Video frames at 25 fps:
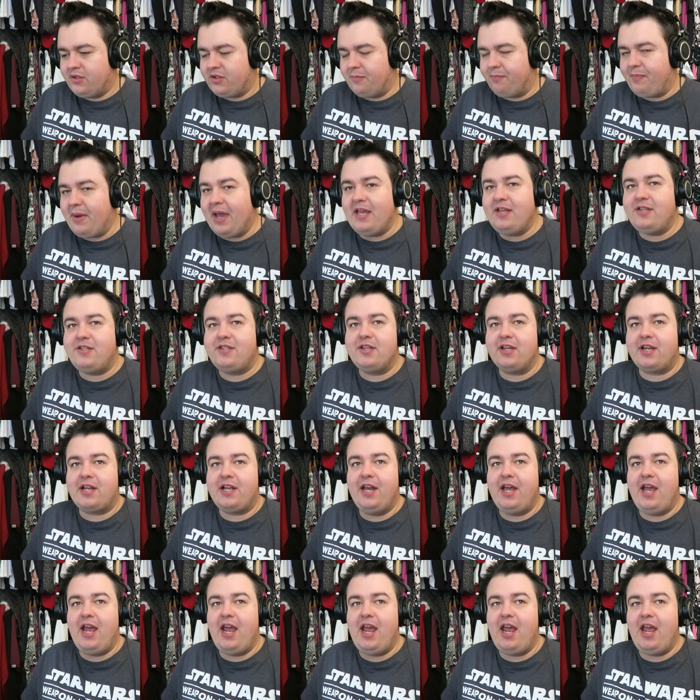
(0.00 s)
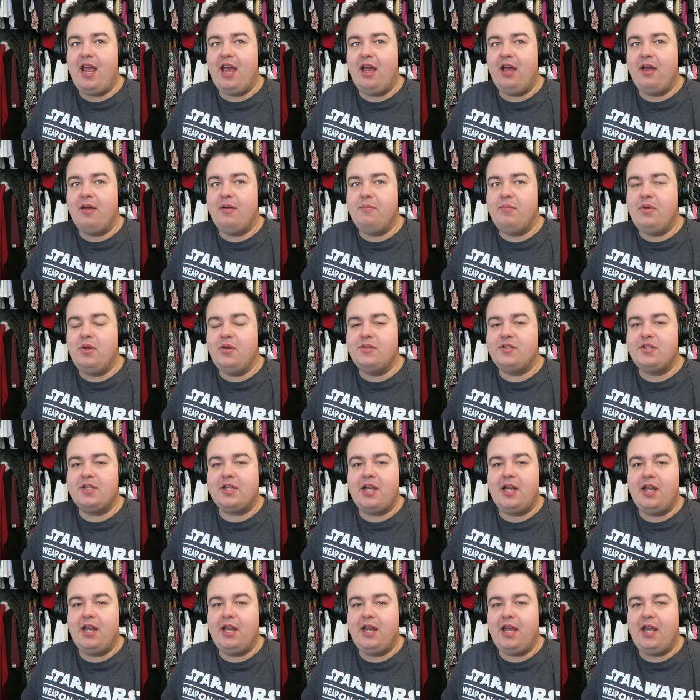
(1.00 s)
So basically,
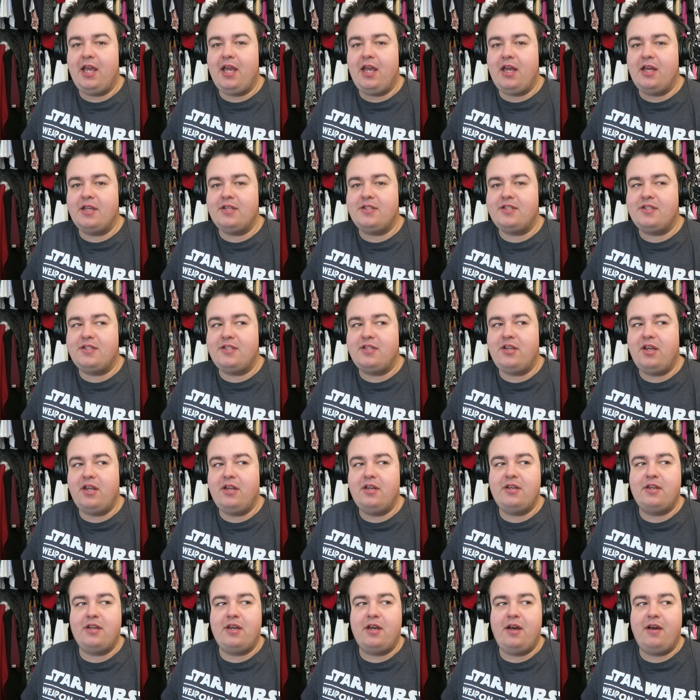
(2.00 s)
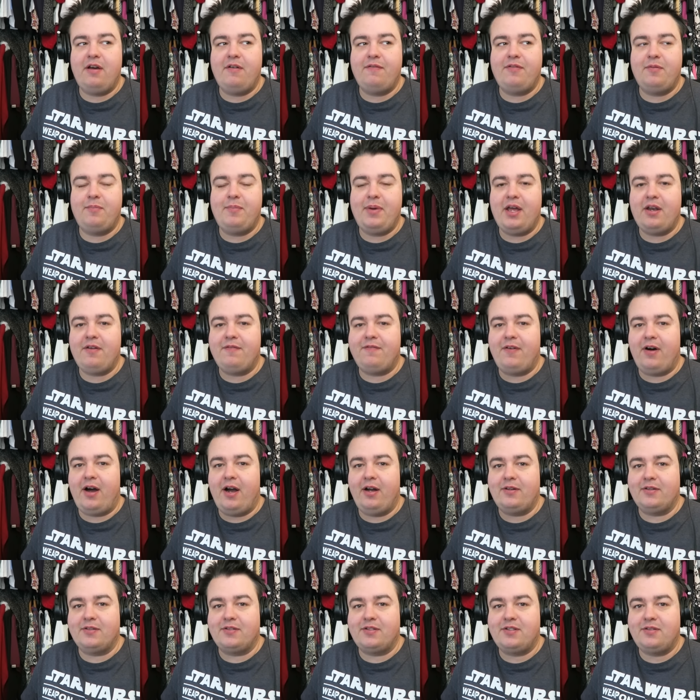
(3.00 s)
Musical.ly is Tinder for
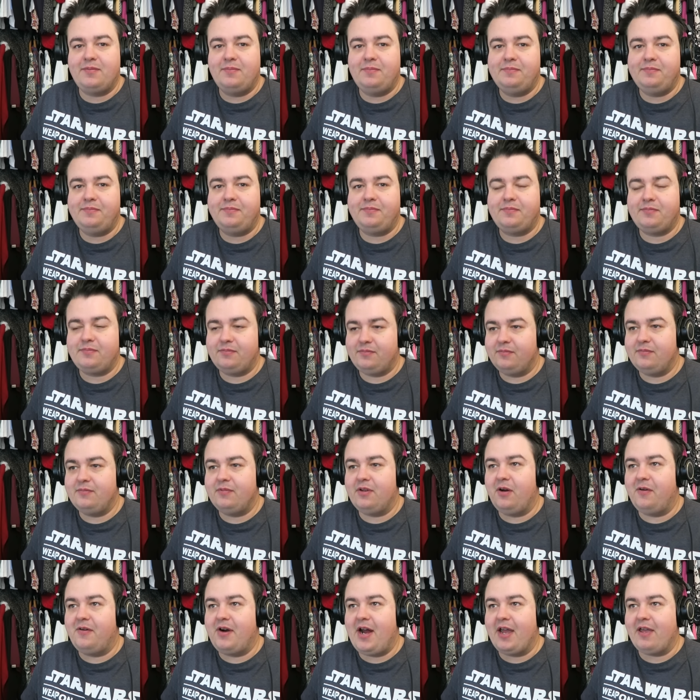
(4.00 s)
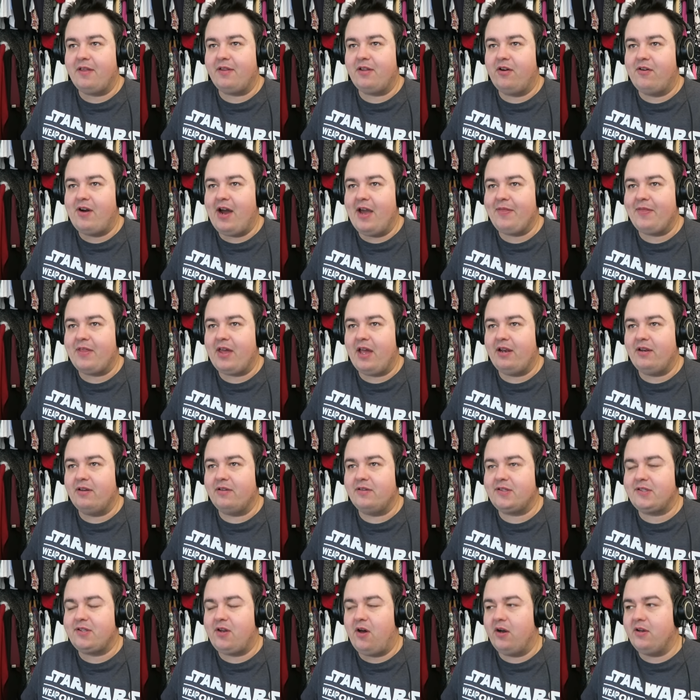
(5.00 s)
pedophiles. All right, all right
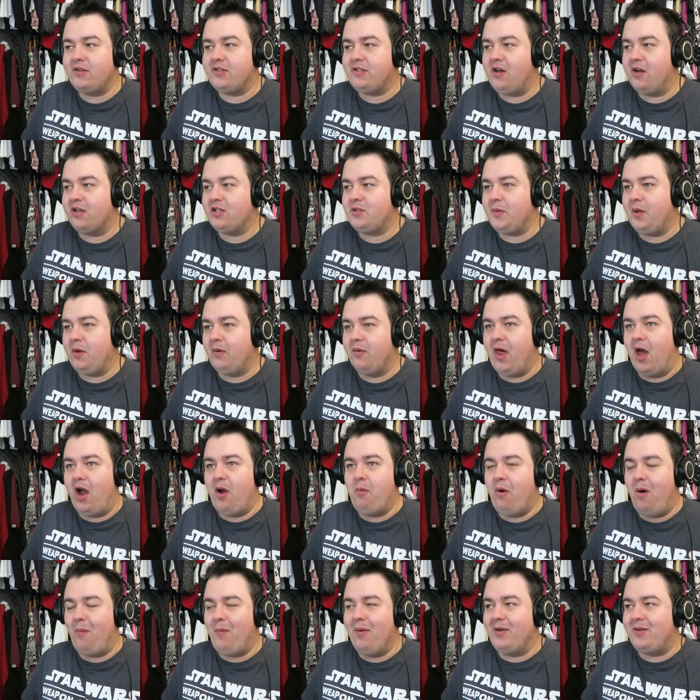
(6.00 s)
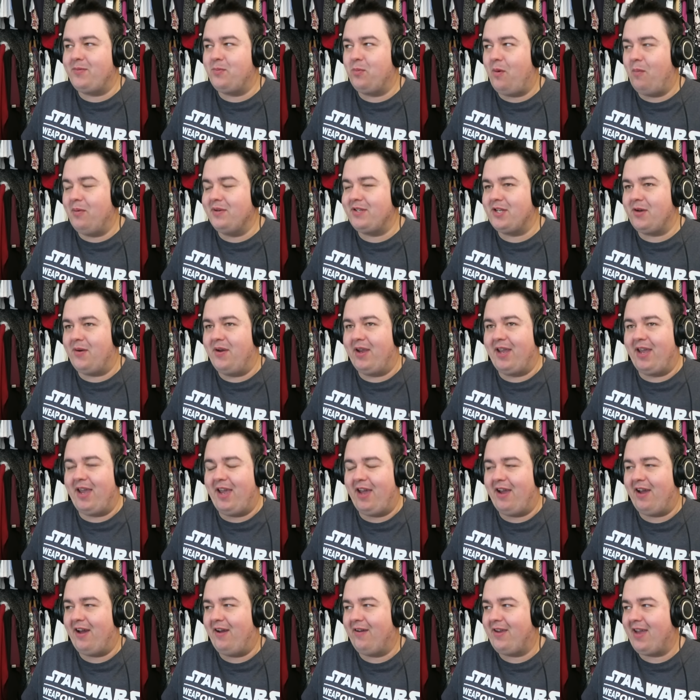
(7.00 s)
then. As long as long as we all know what we're what we're doing
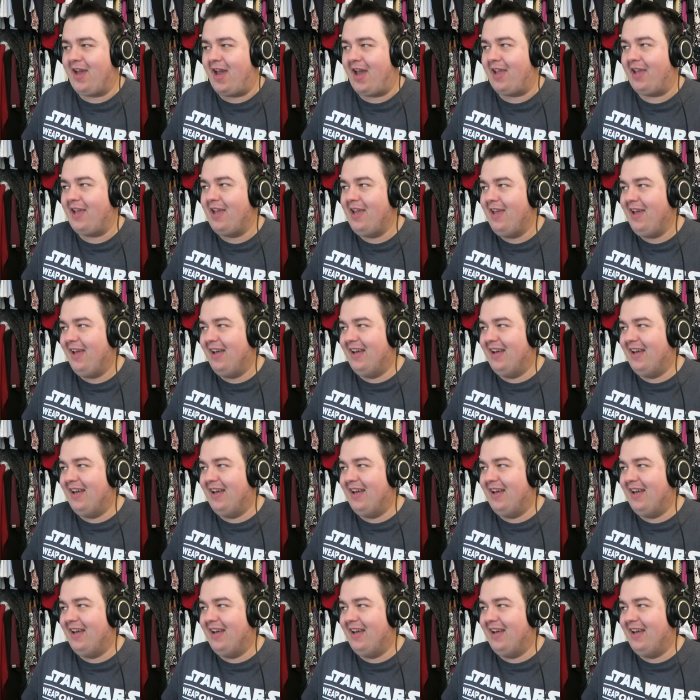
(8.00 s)
here, okay.